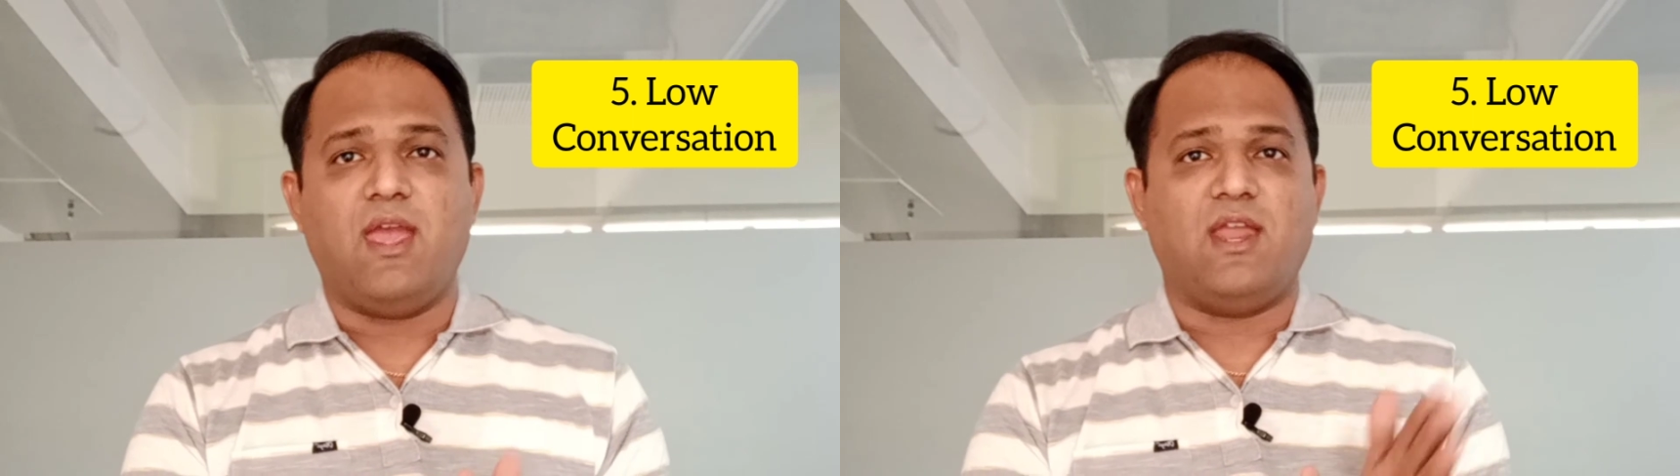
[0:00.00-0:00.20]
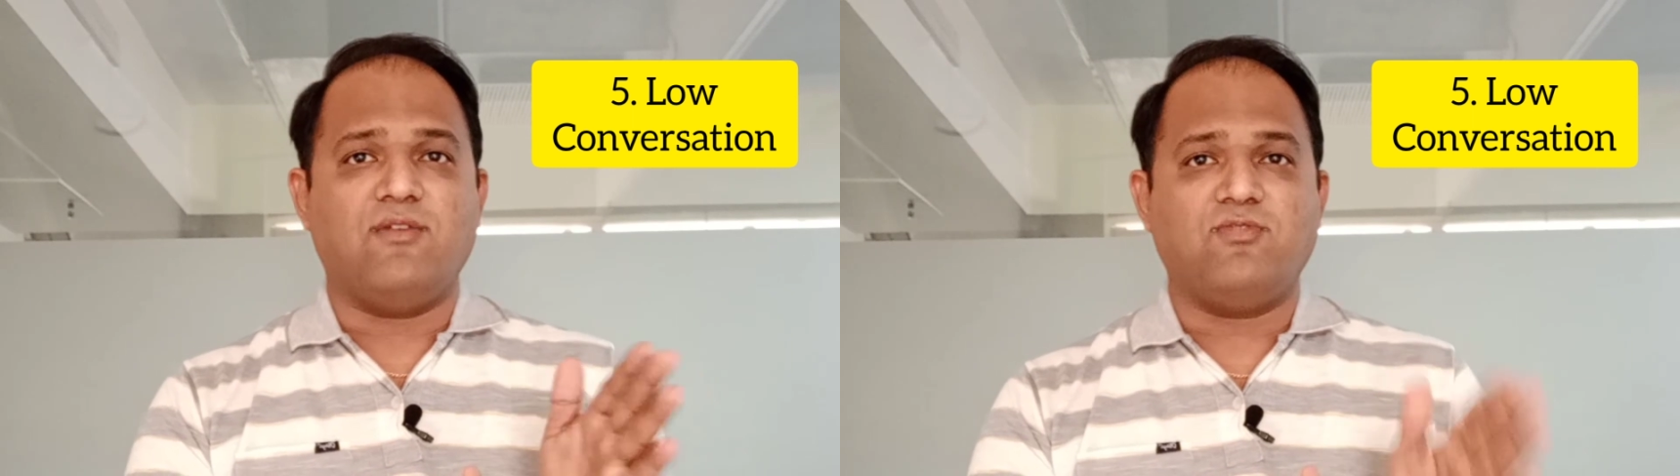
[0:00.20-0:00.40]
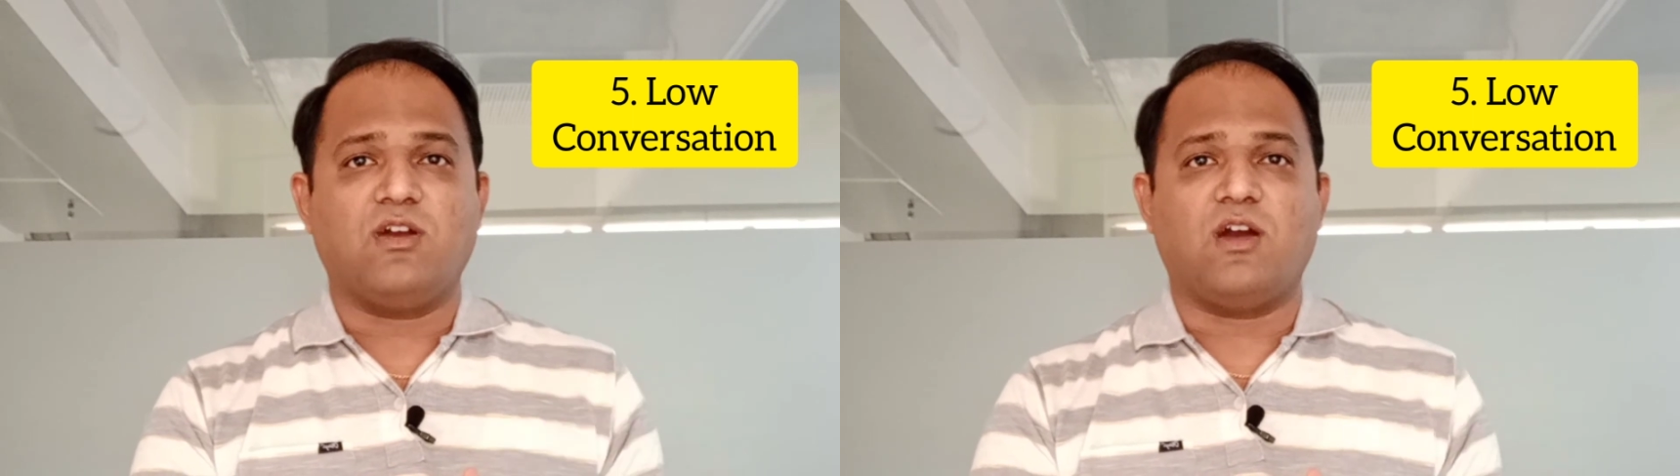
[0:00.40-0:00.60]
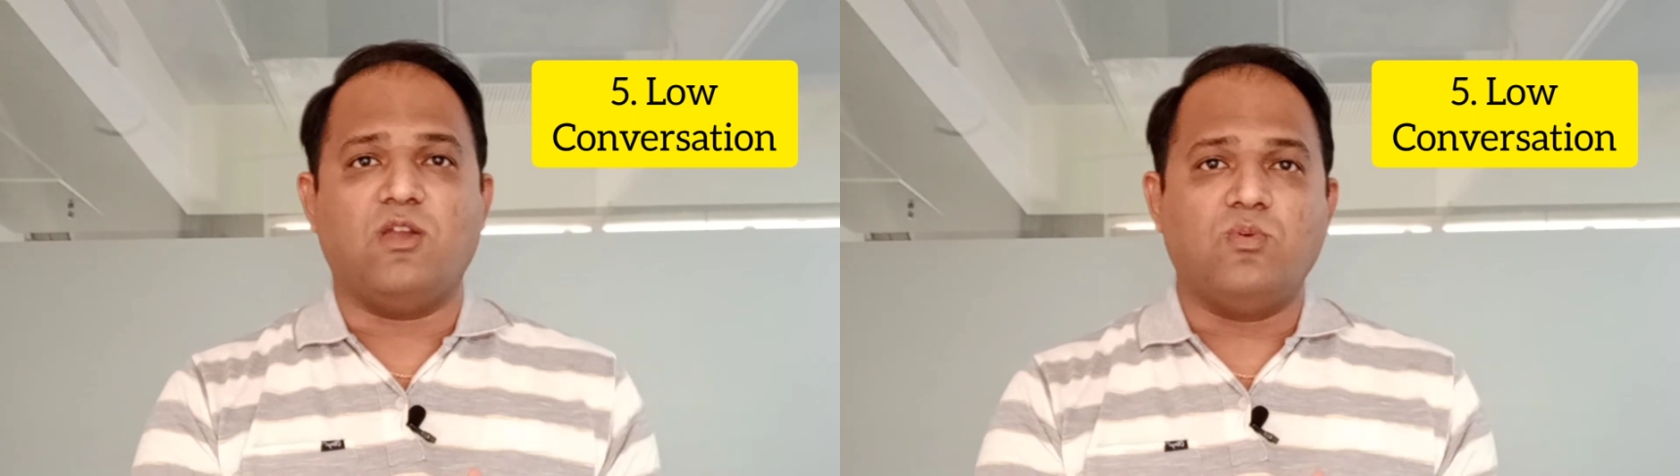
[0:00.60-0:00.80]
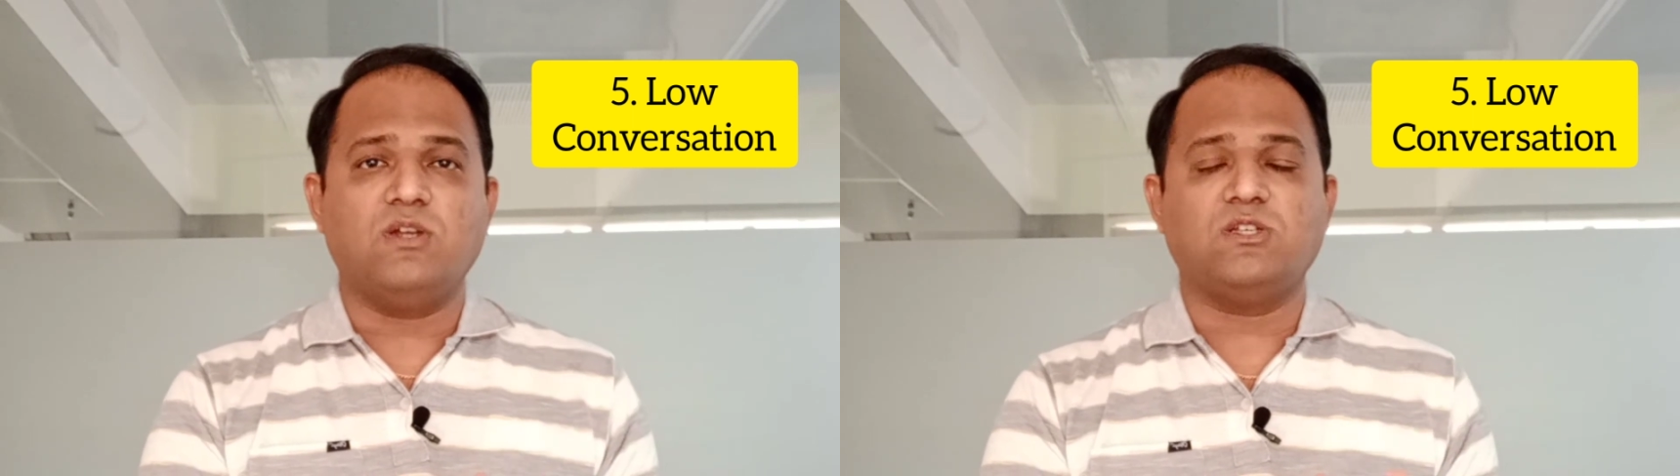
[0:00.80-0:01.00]
and if the
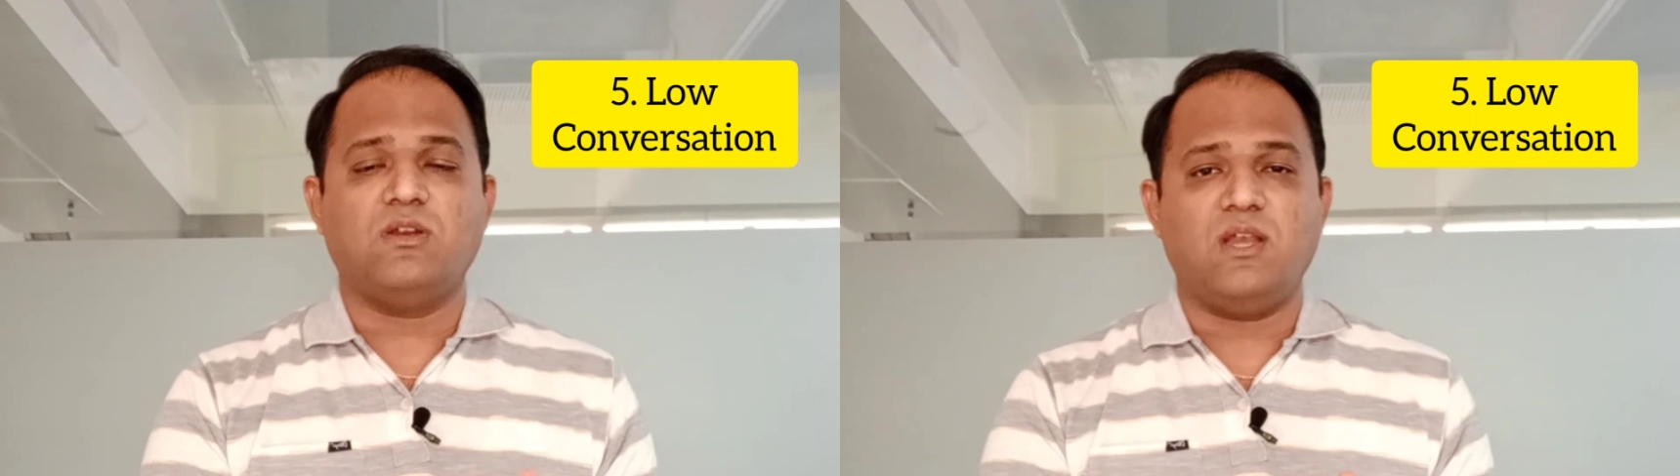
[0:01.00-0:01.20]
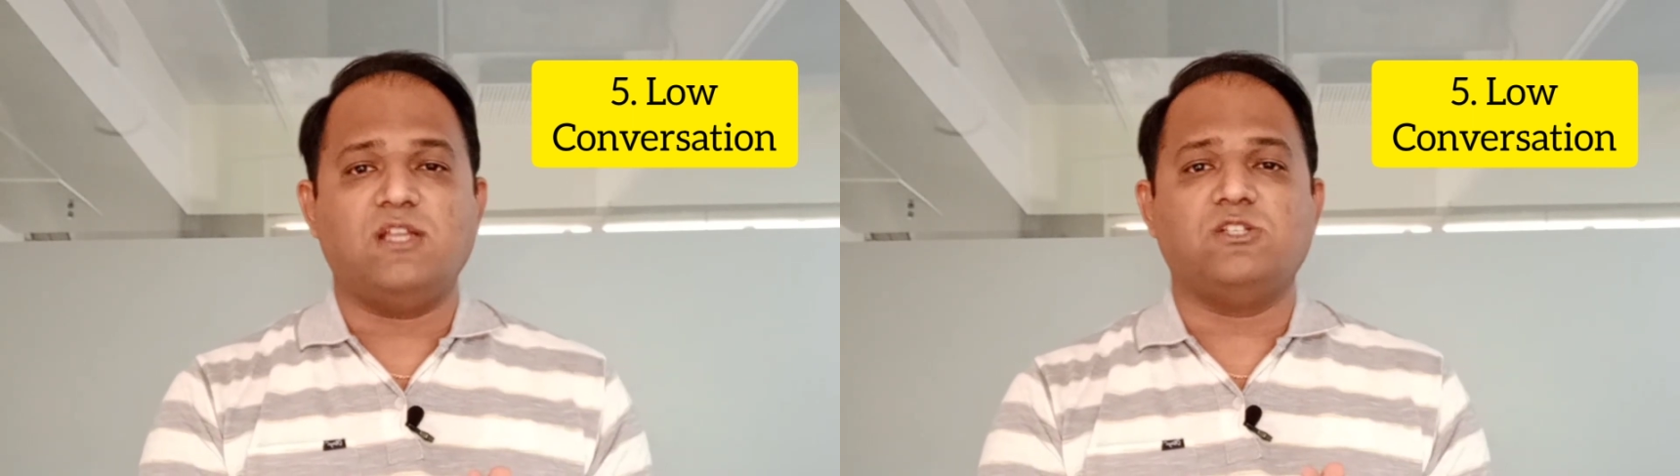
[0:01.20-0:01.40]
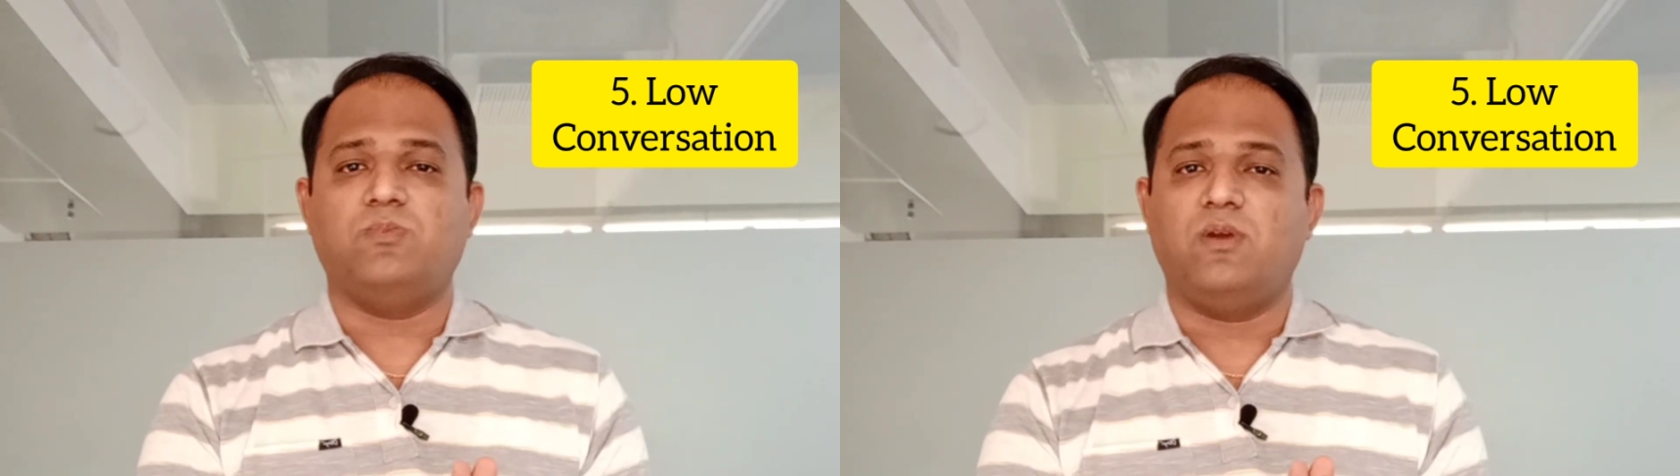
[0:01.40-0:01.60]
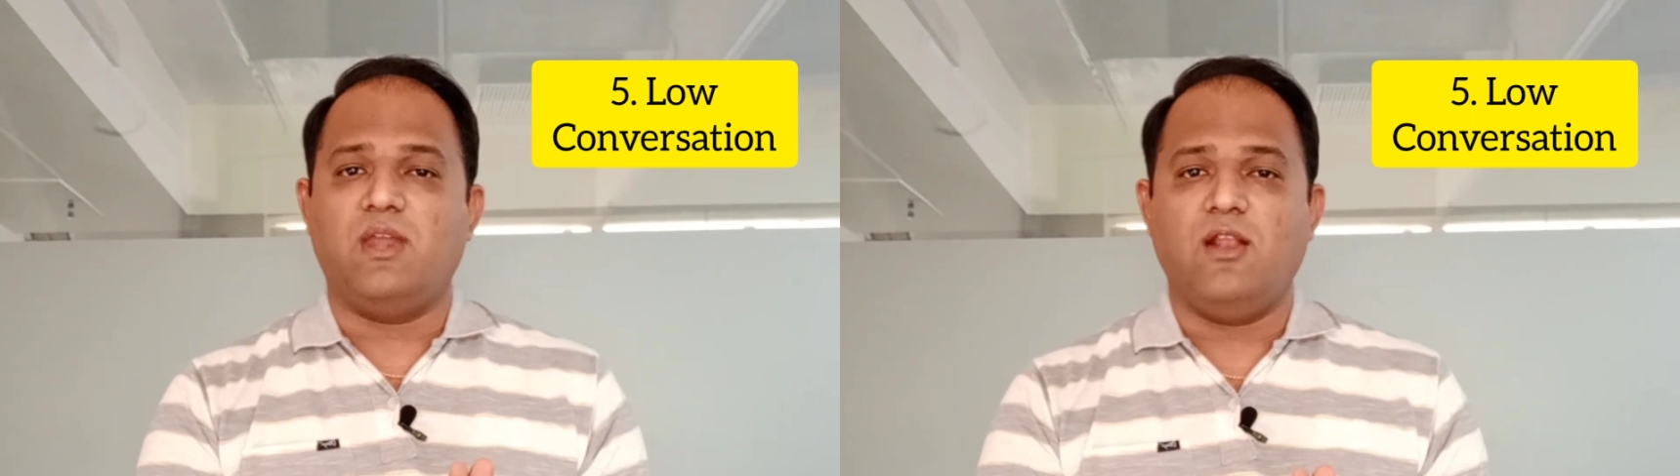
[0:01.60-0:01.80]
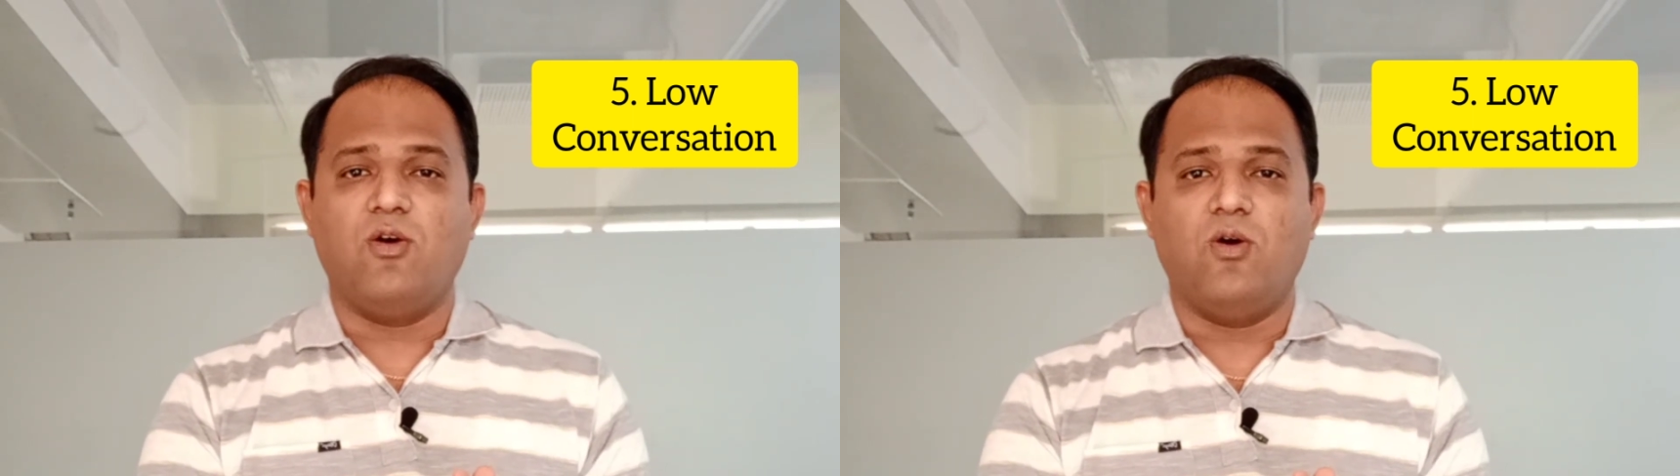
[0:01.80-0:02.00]
conversion rate is
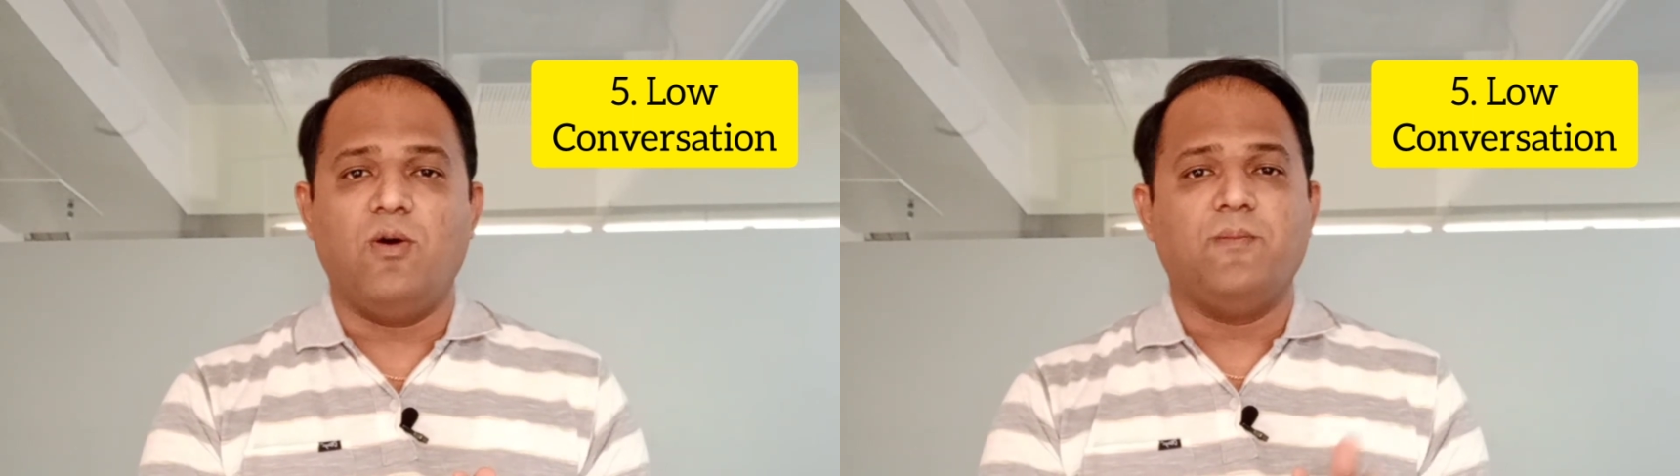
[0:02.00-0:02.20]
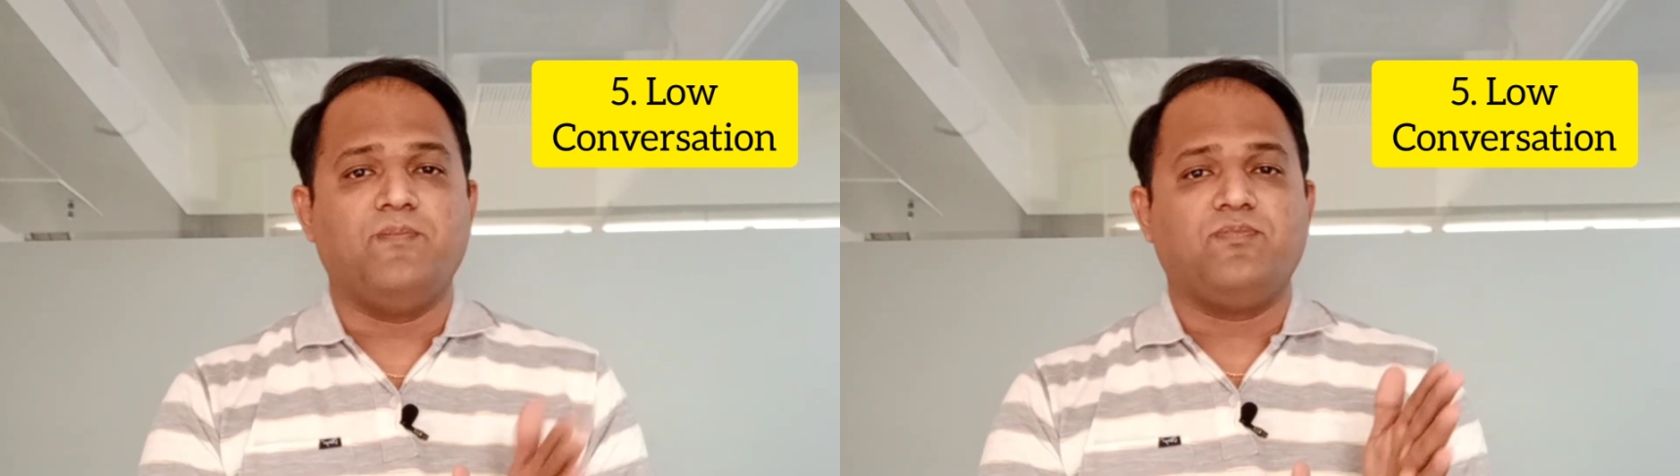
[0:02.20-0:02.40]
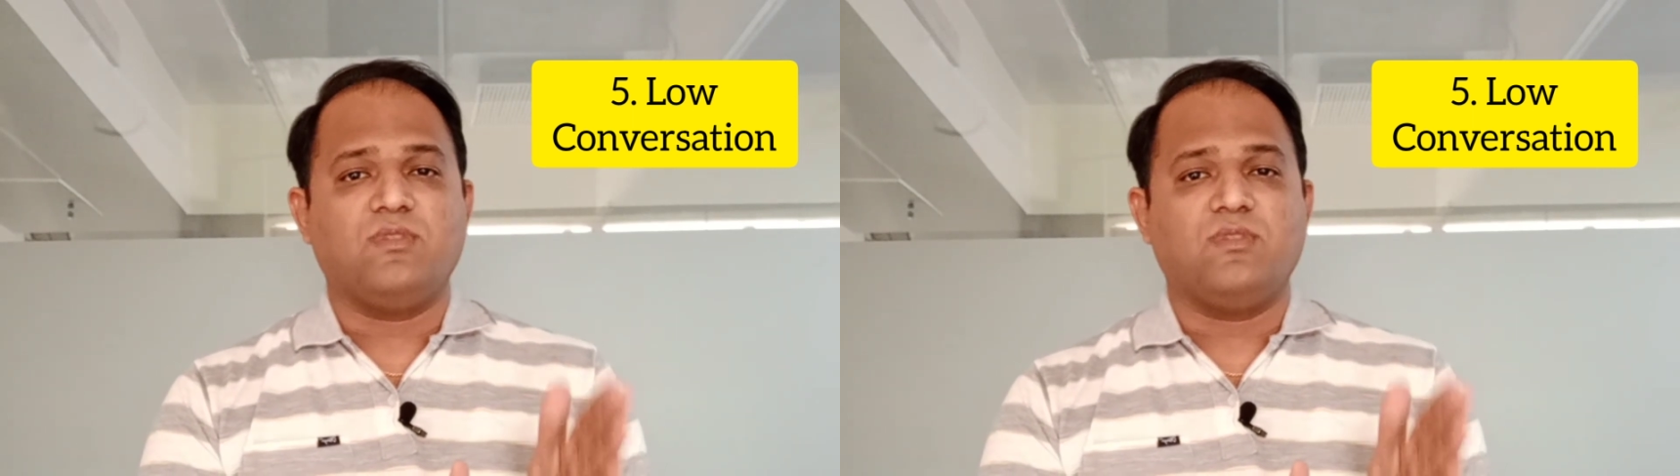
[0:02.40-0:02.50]
pretty low,